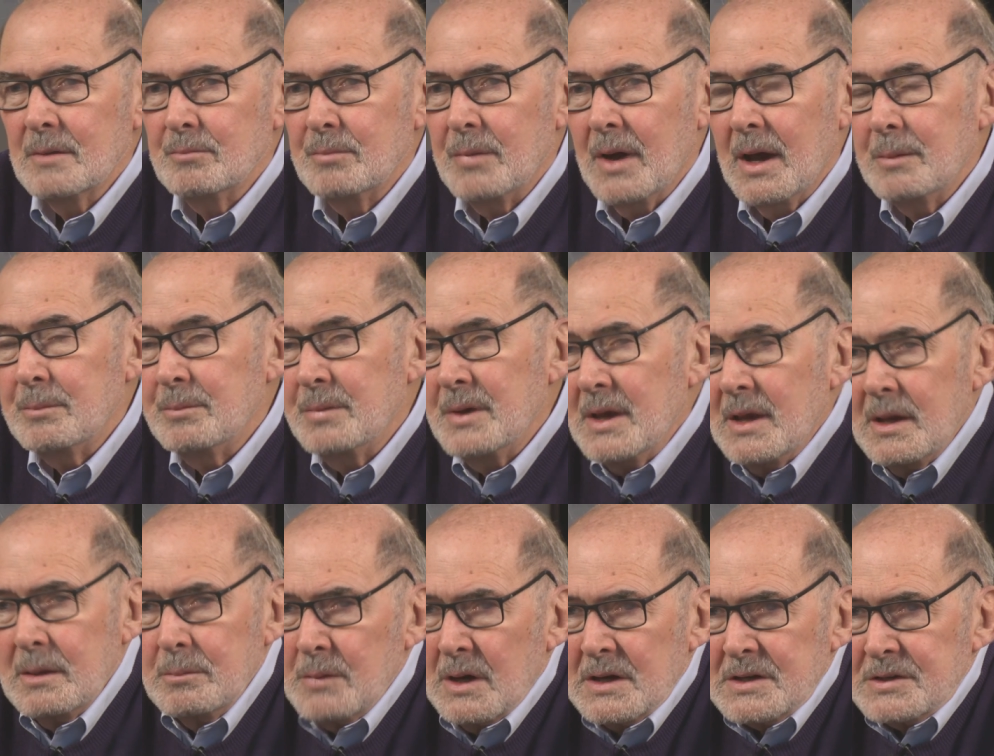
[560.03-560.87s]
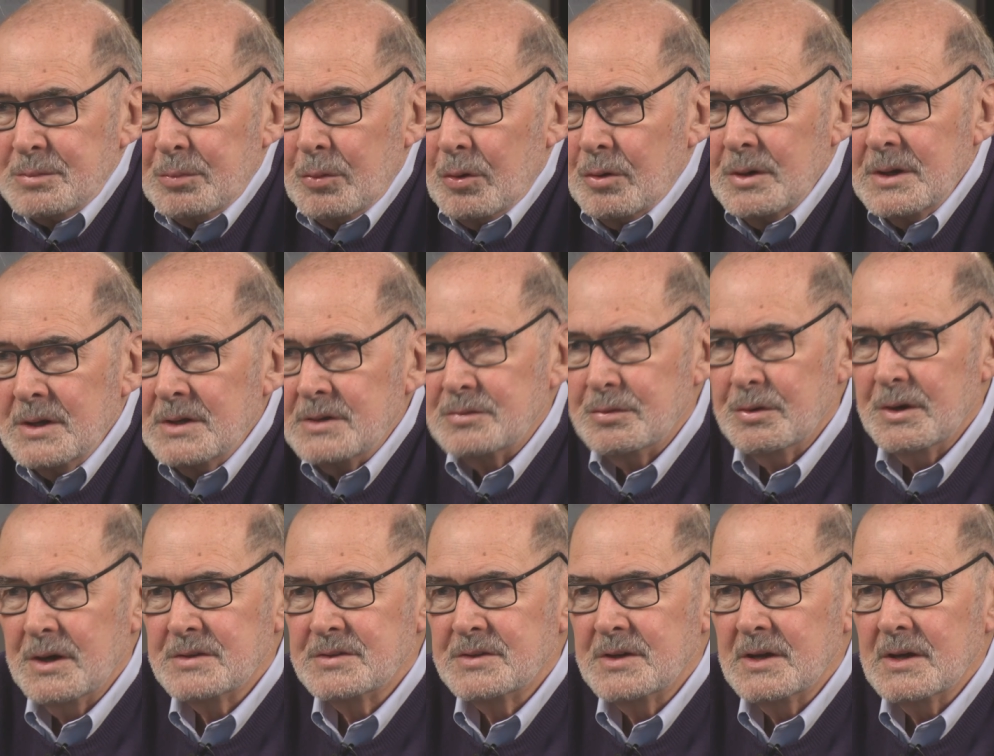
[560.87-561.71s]
by being much more
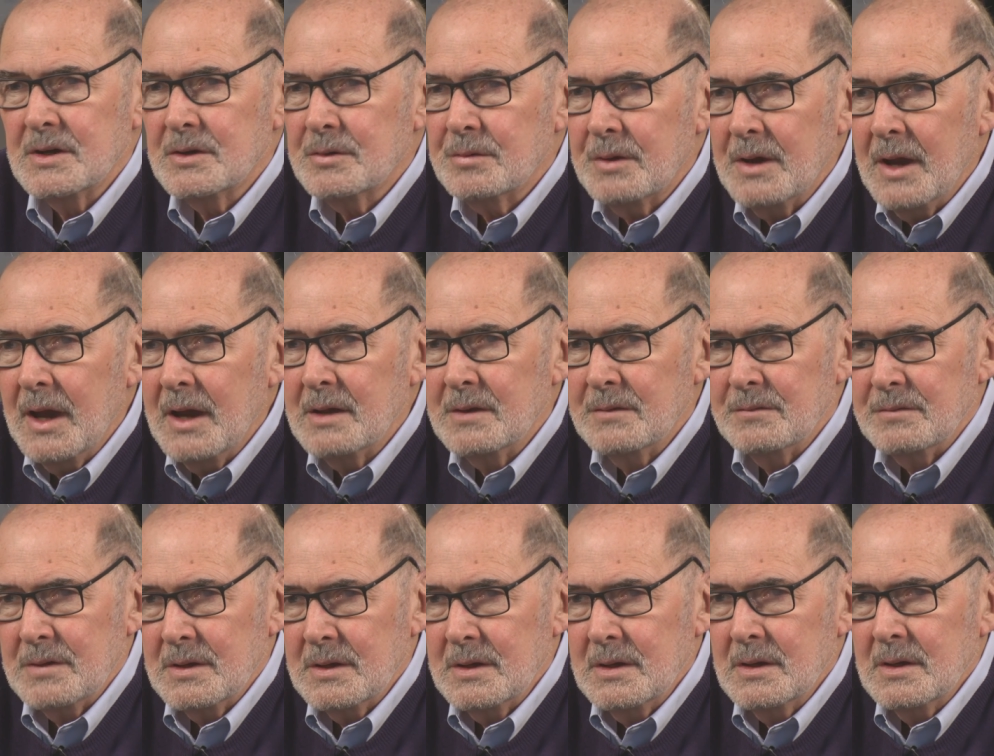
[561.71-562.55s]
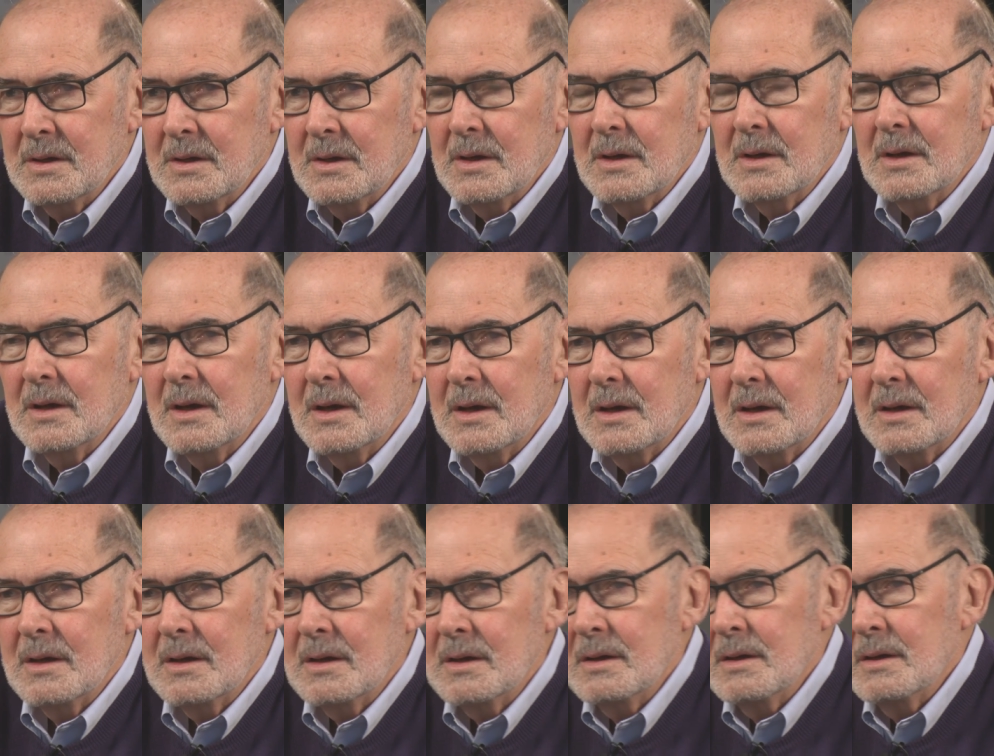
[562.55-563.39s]
interesting creatively
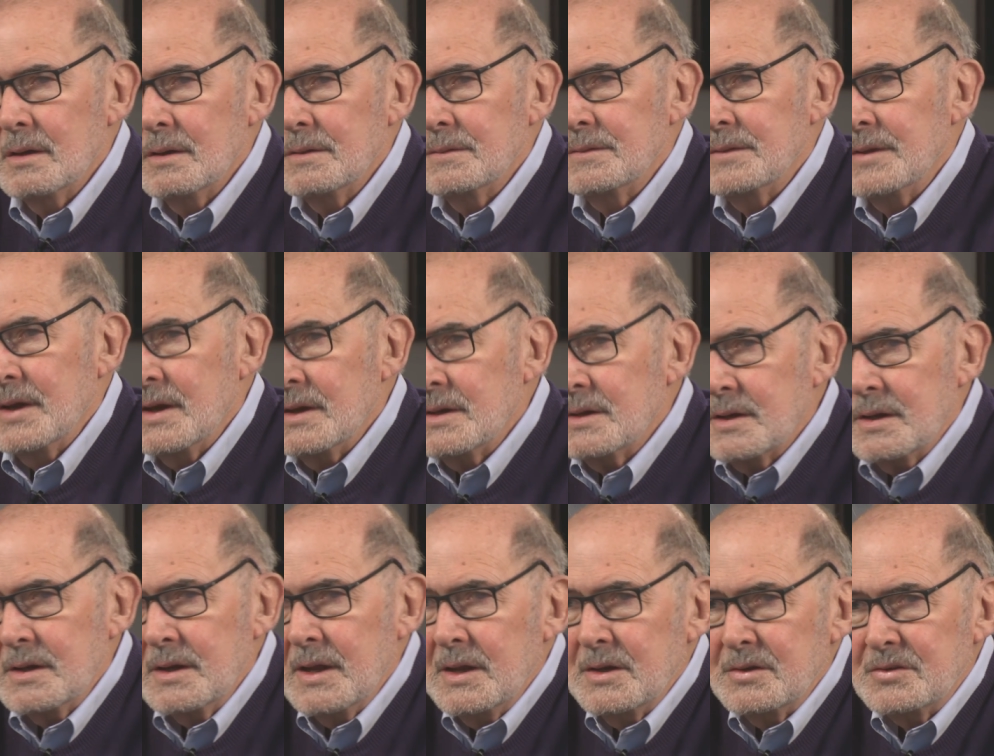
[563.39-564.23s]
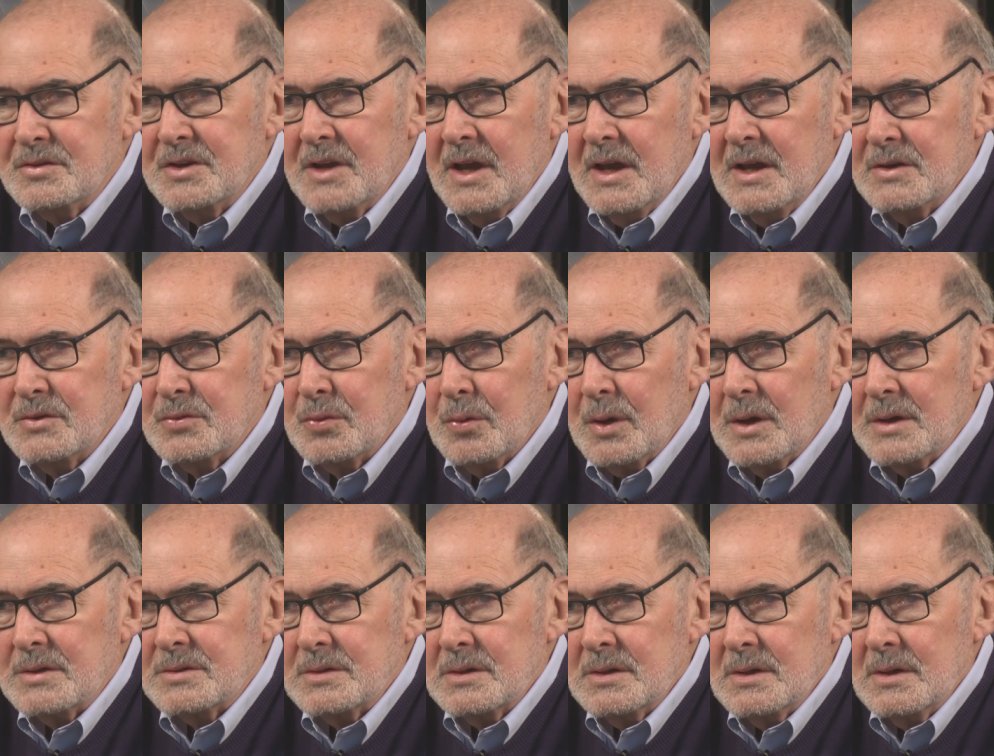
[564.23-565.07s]
uh, than Canadian Stage
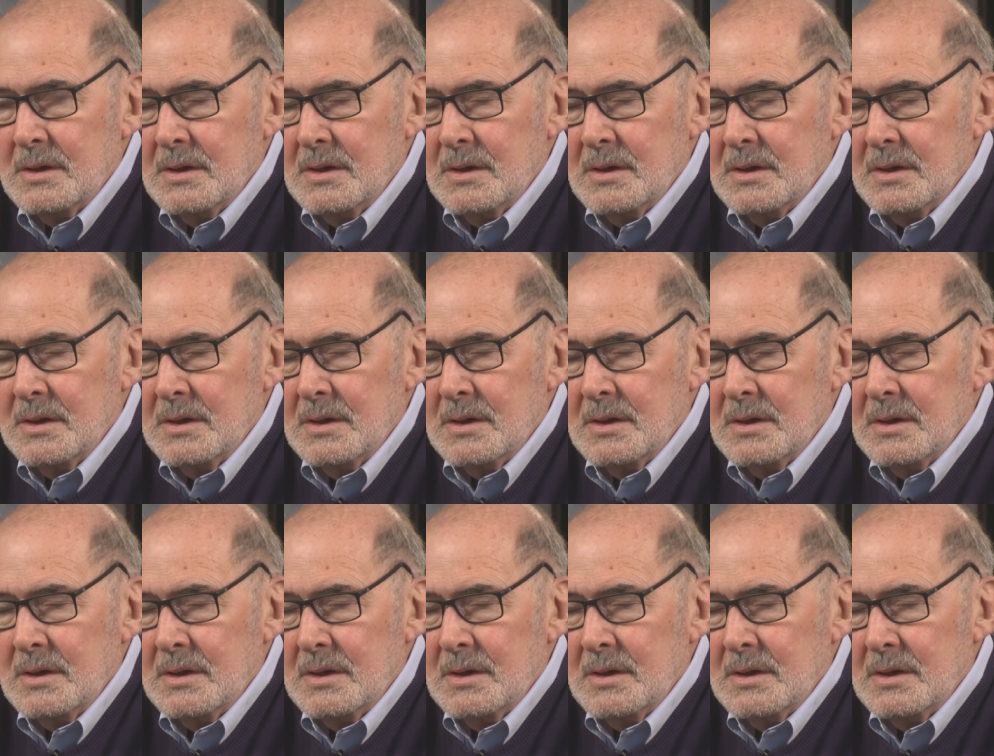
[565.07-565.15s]
was.